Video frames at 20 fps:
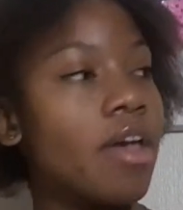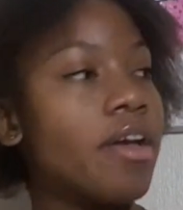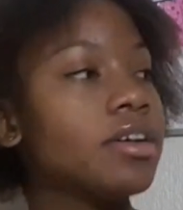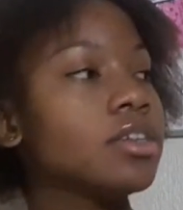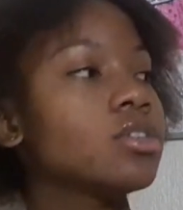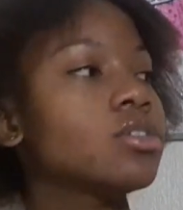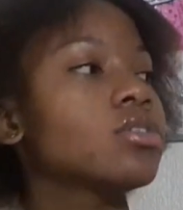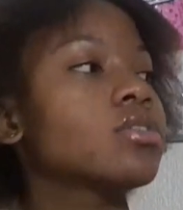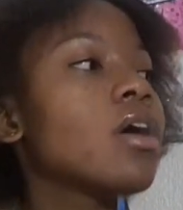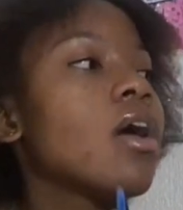You
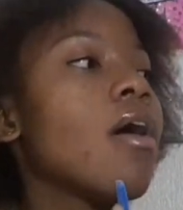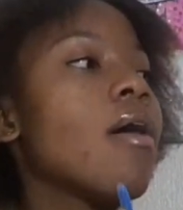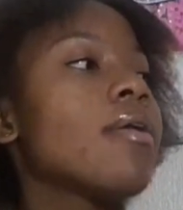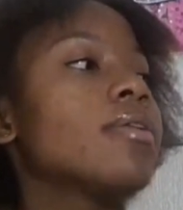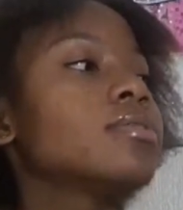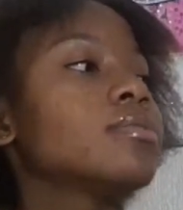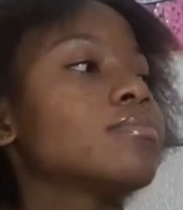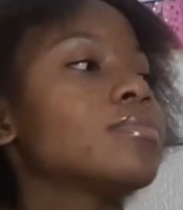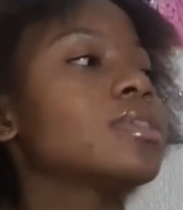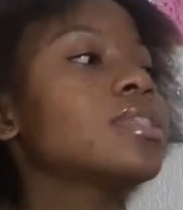know?
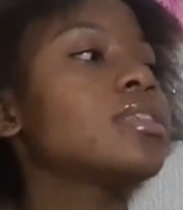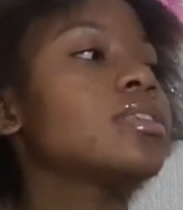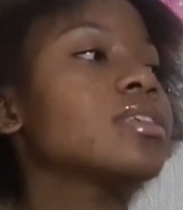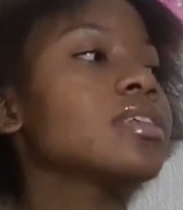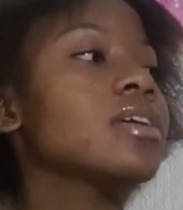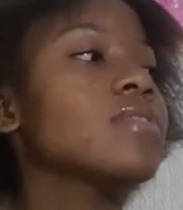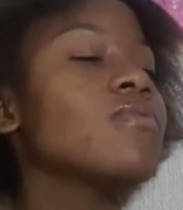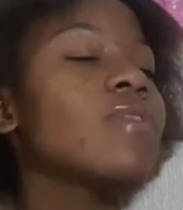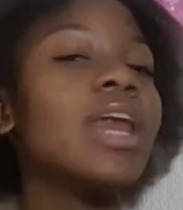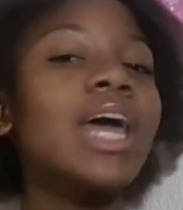But
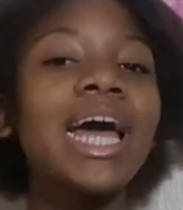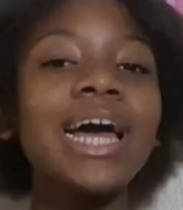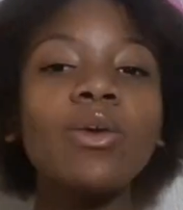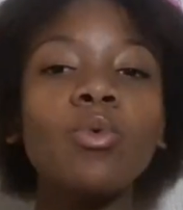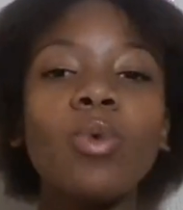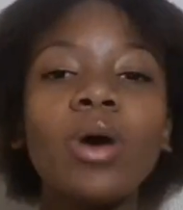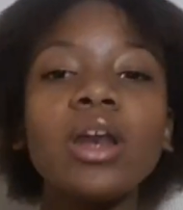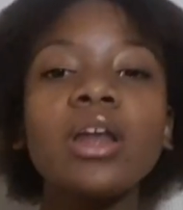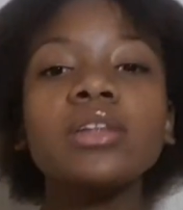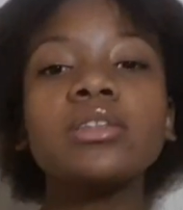I feel like
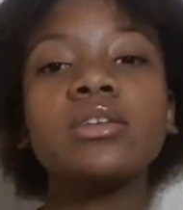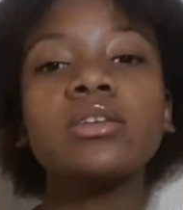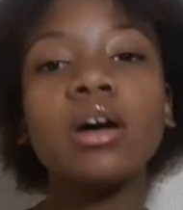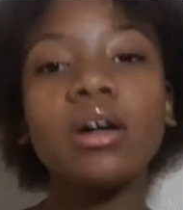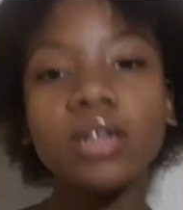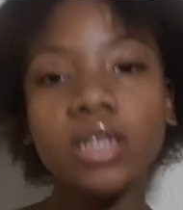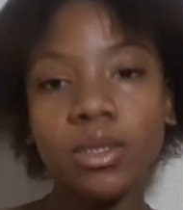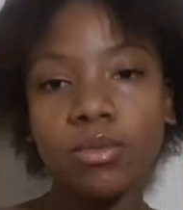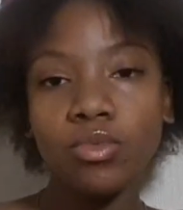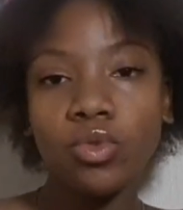I'd want to
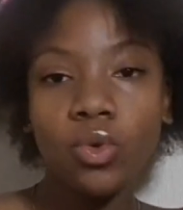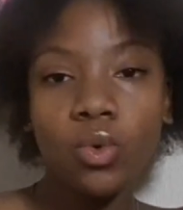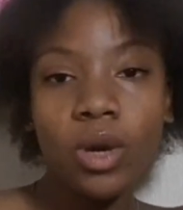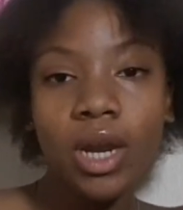tell them though.